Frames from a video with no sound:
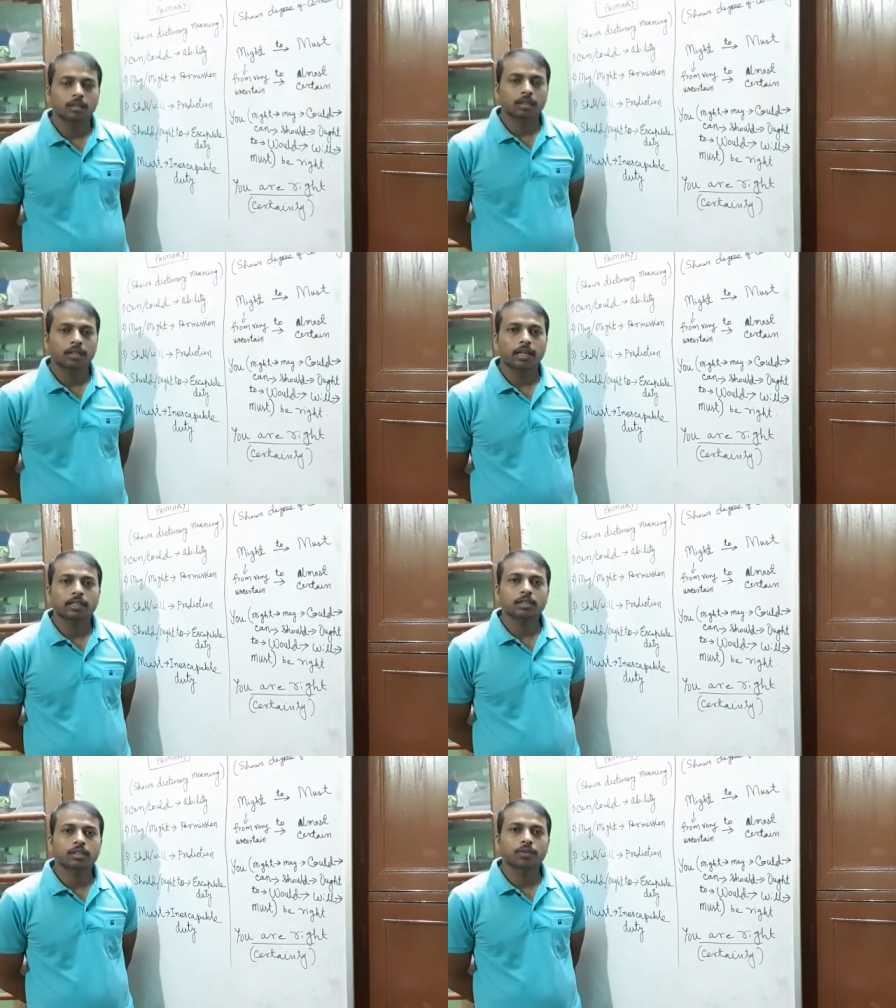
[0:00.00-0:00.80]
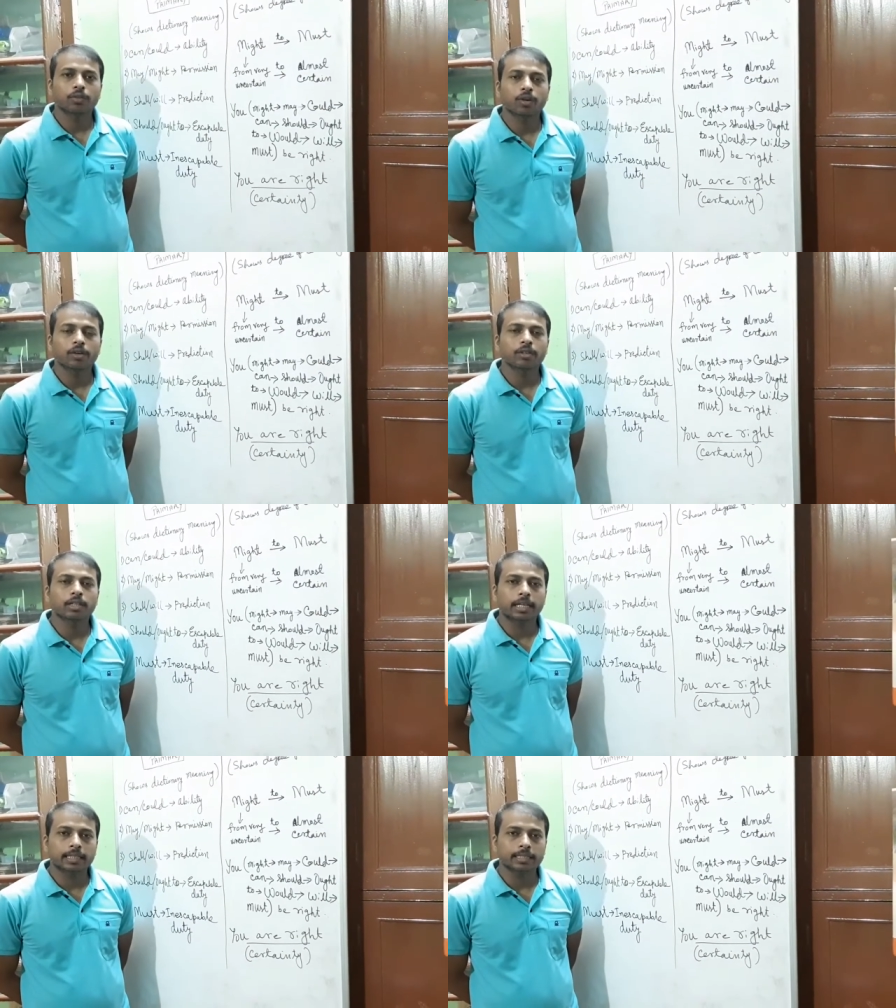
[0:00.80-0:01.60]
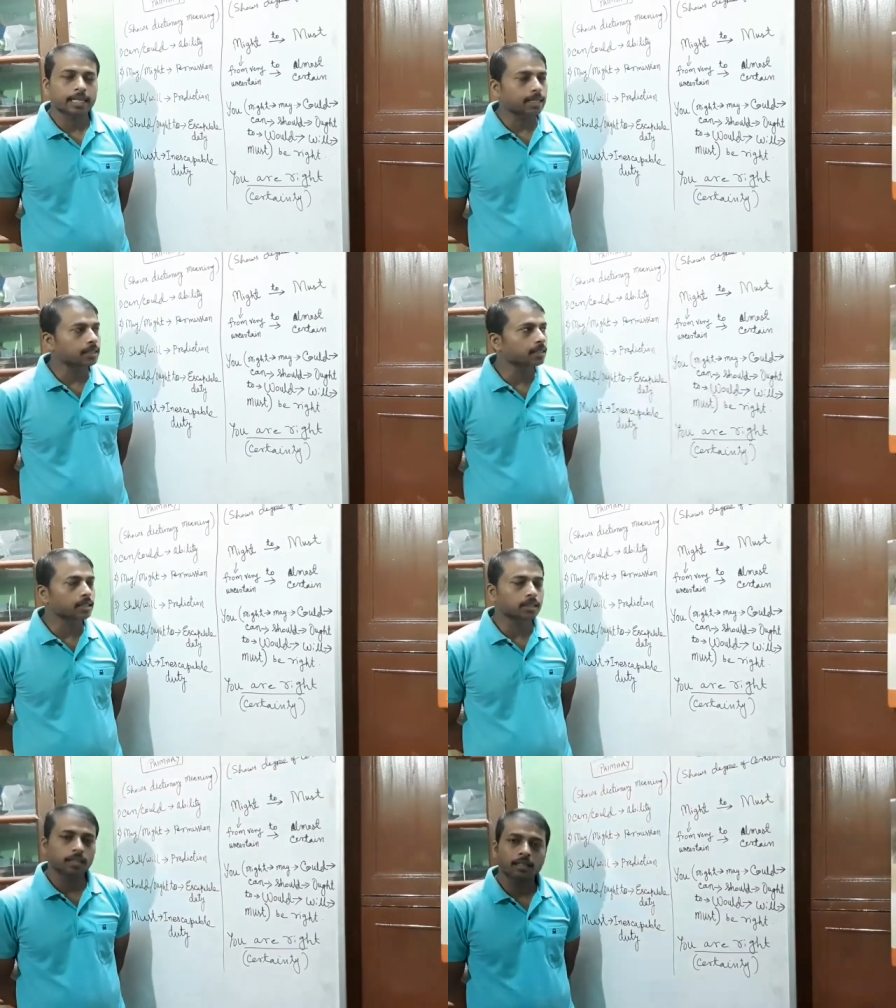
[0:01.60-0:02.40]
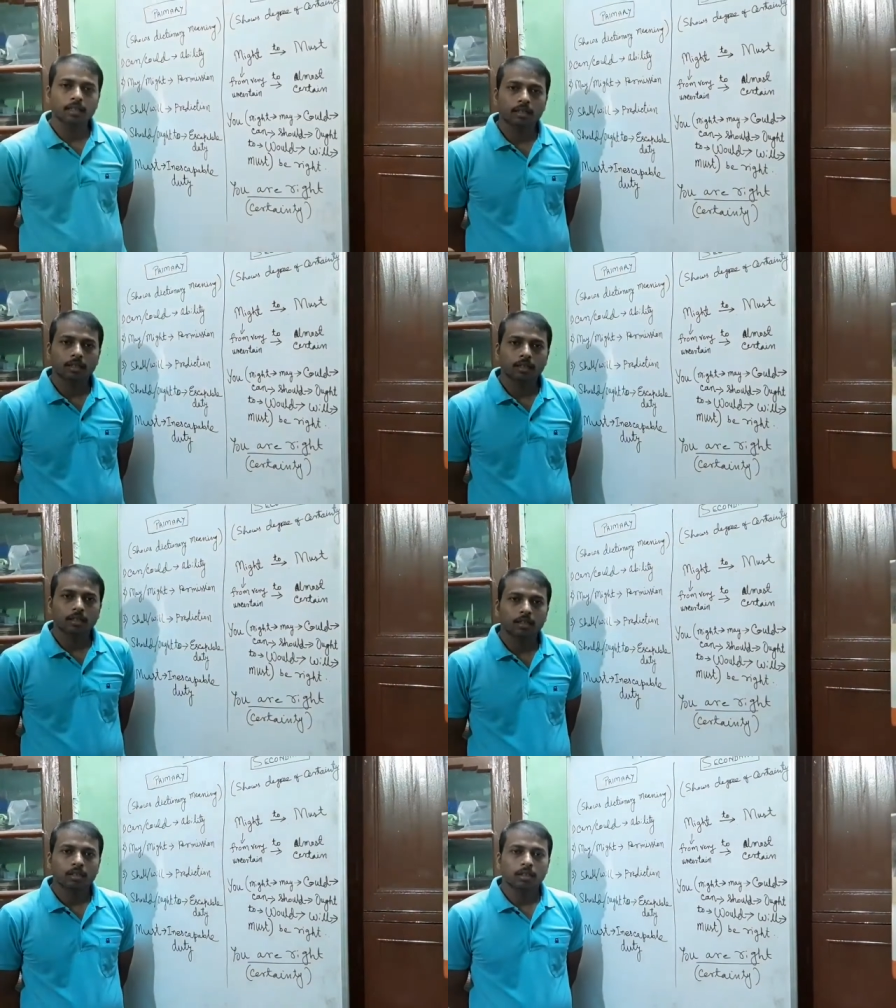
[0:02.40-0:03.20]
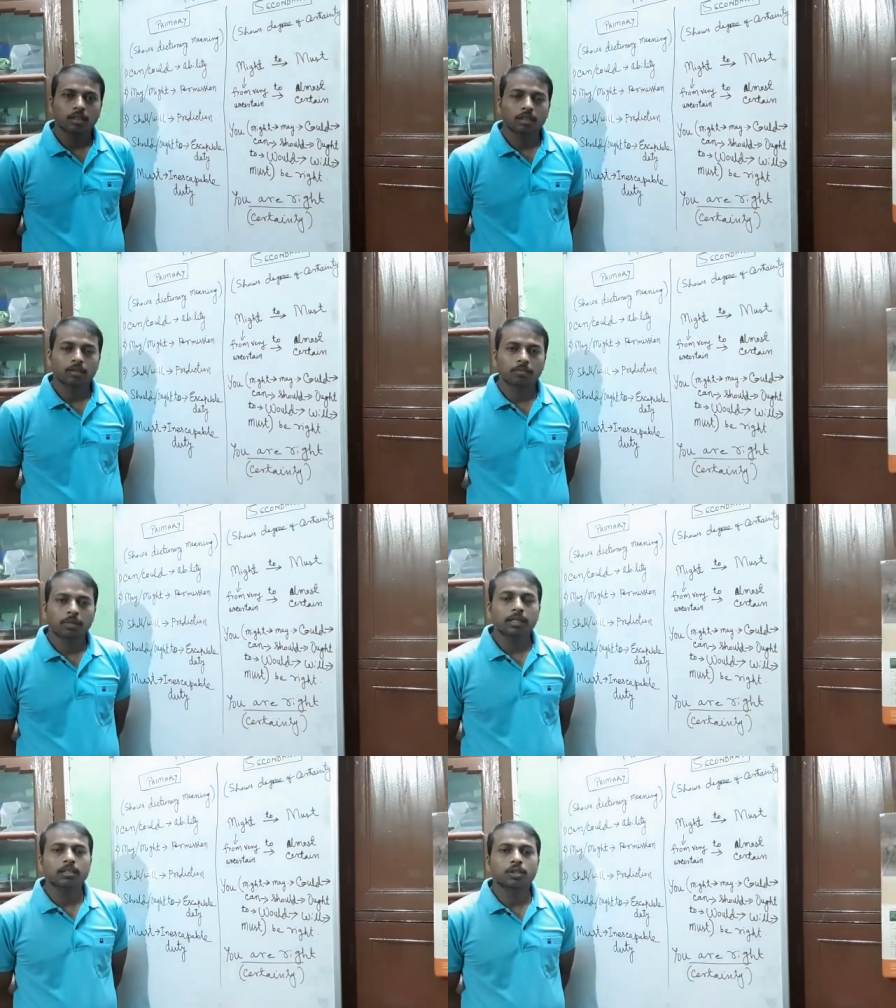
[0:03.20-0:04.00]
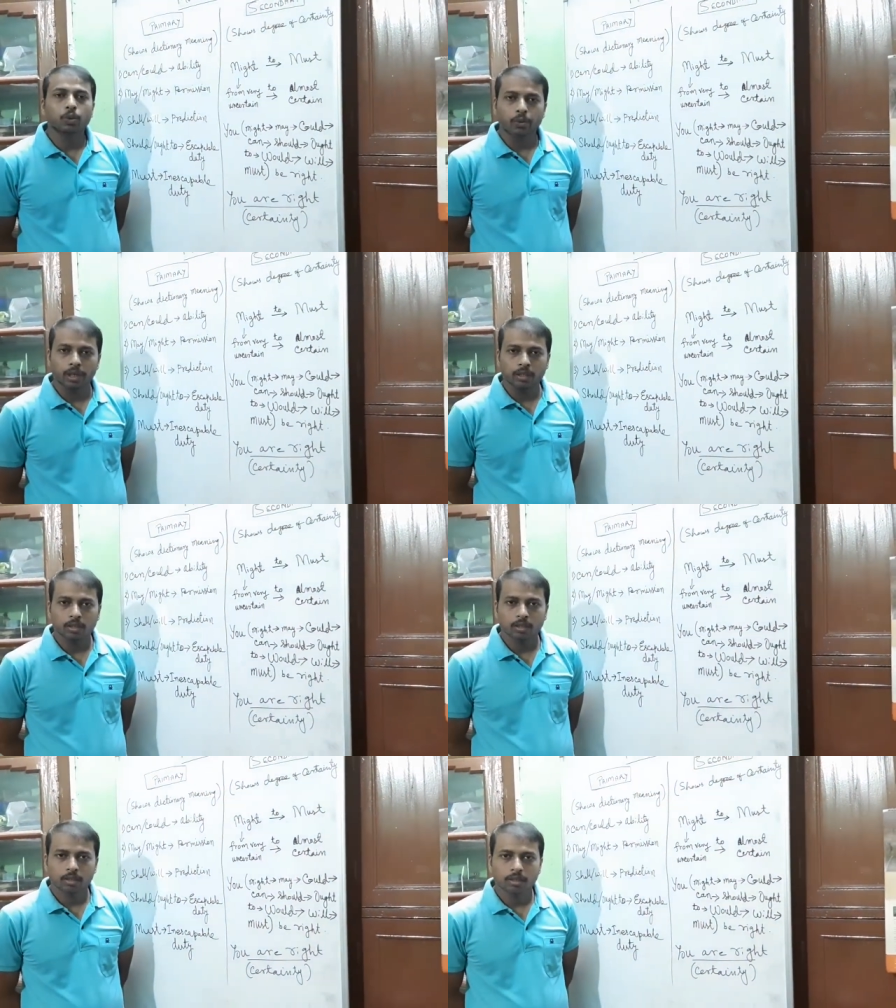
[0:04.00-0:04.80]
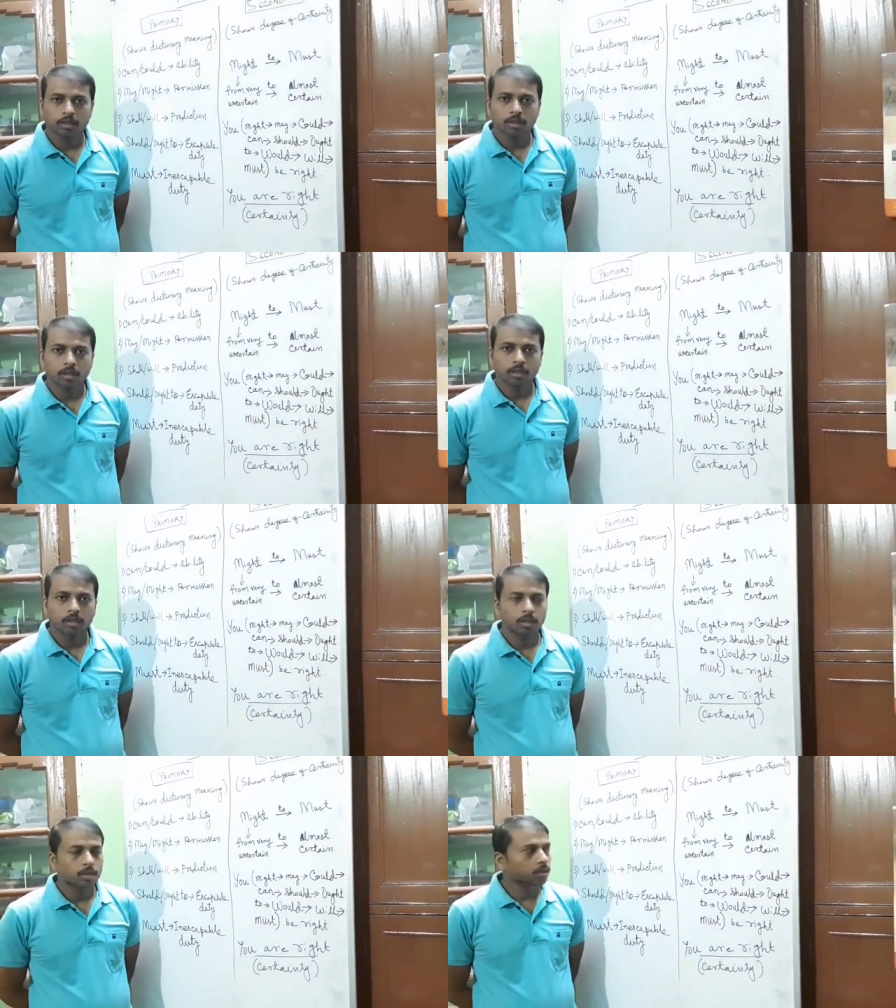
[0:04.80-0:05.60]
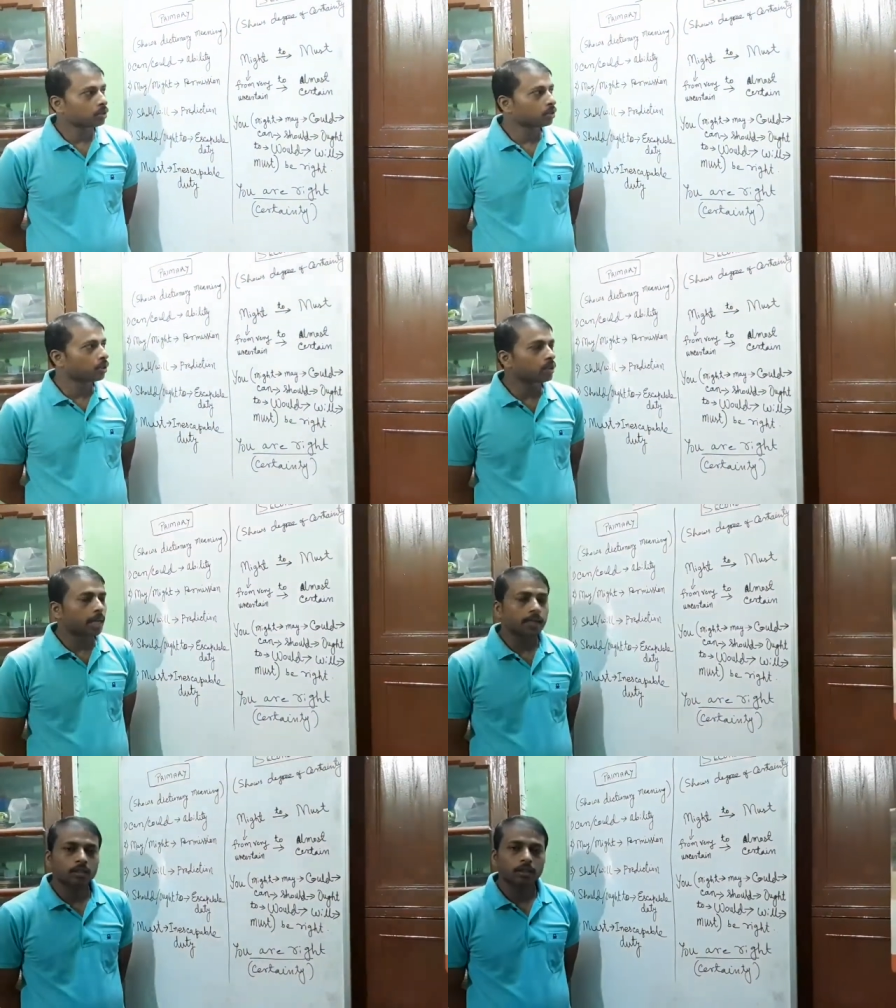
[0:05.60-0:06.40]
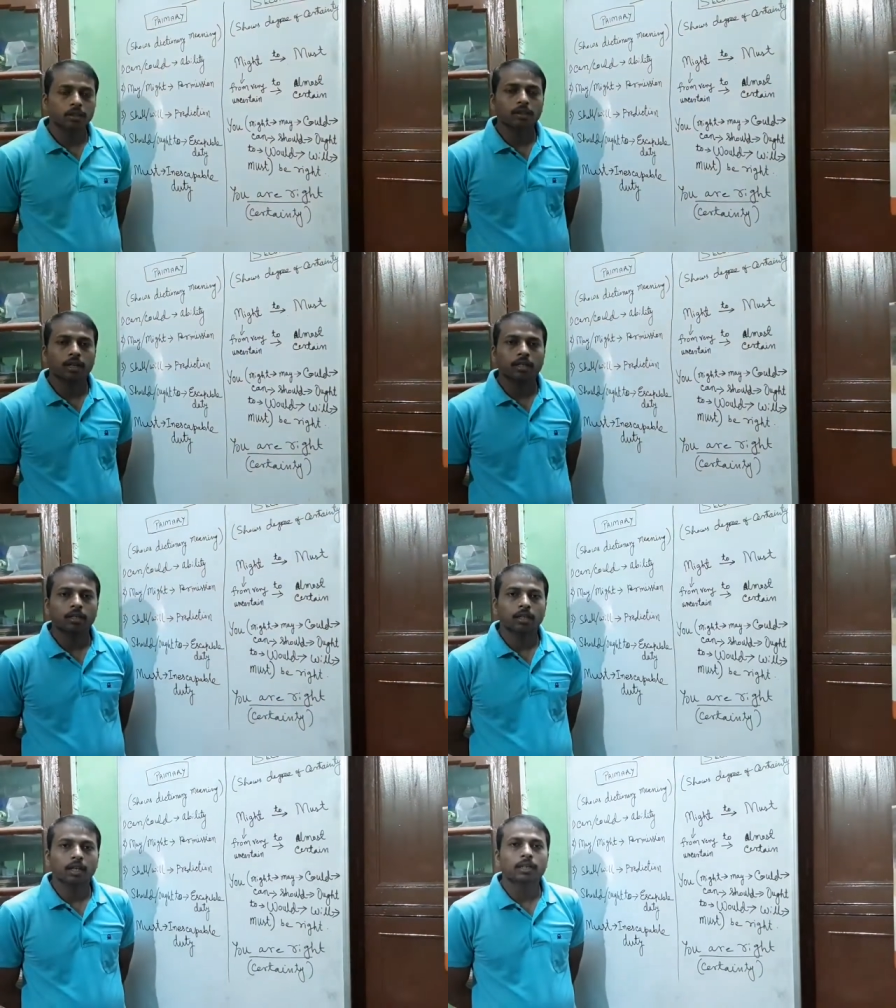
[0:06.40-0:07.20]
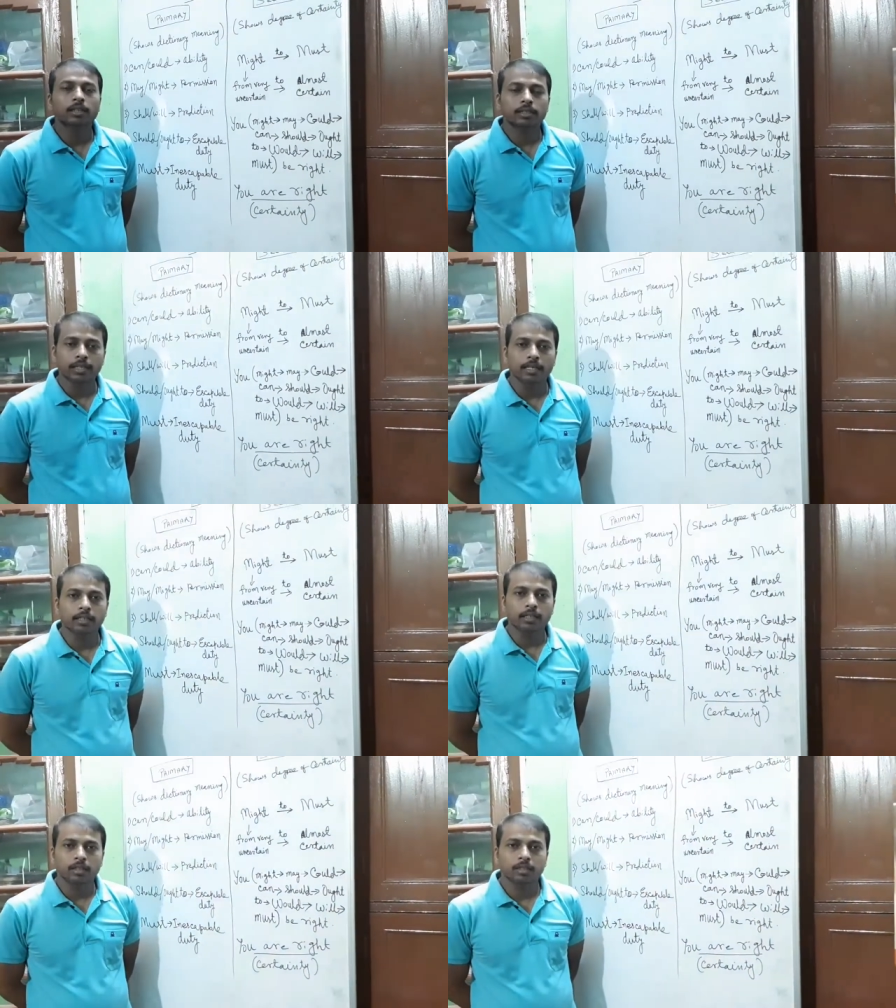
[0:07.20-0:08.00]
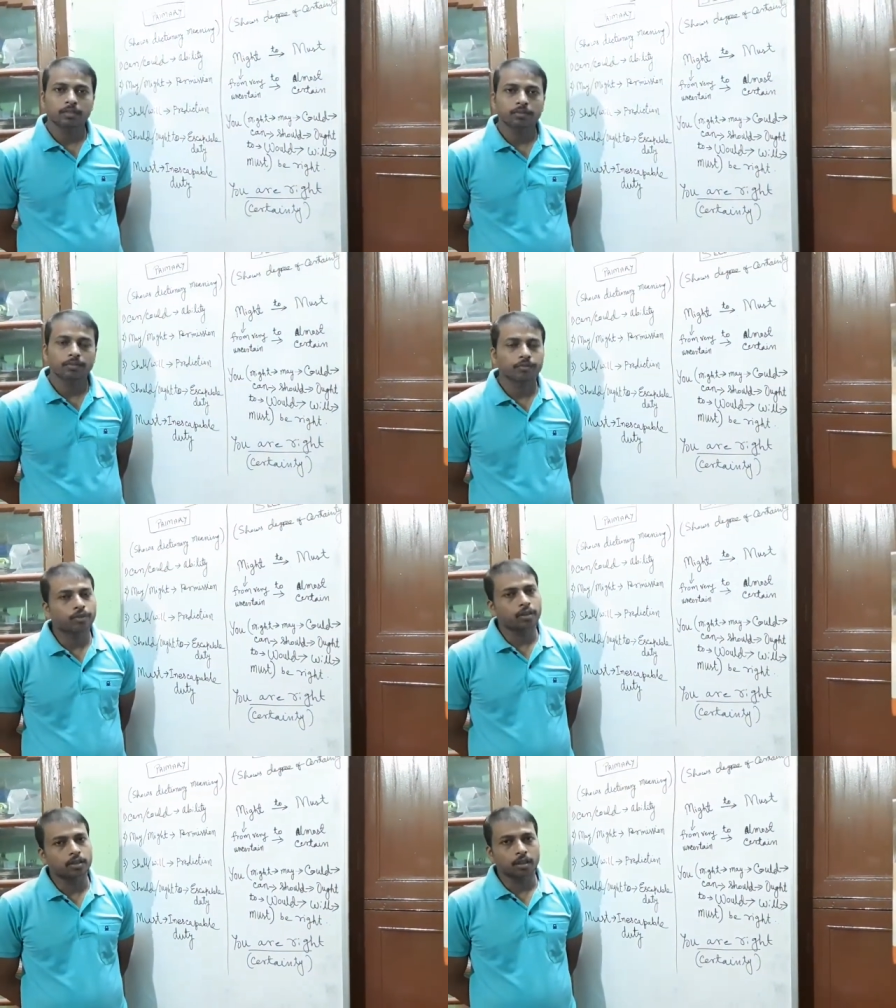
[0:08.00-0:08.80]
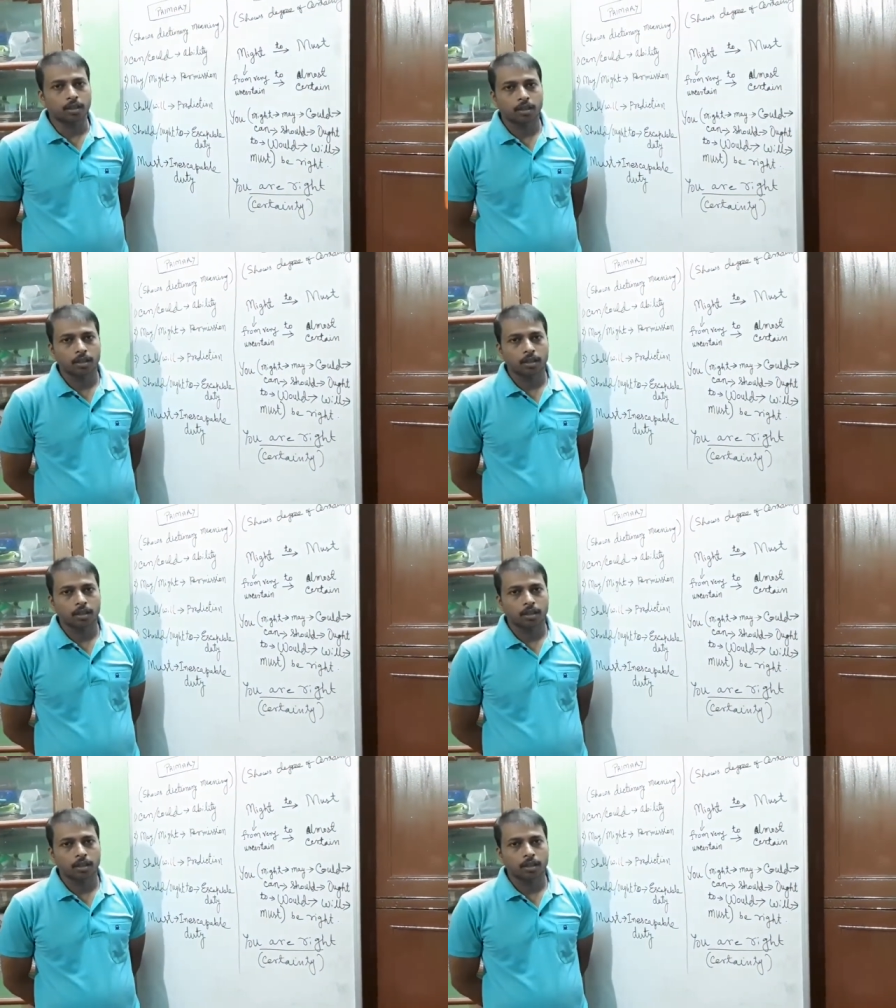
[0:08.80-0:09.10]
Next, whatever the exercises are there, please do it so that you can understand it further.